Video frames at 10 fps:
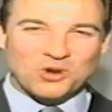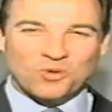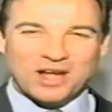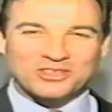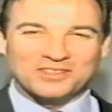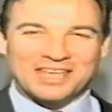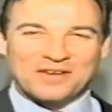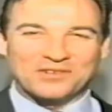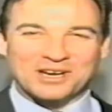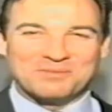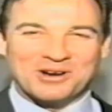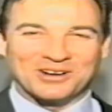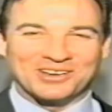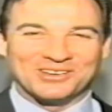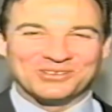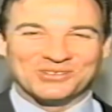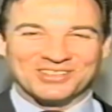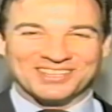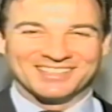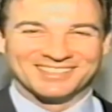you're watching the African American news.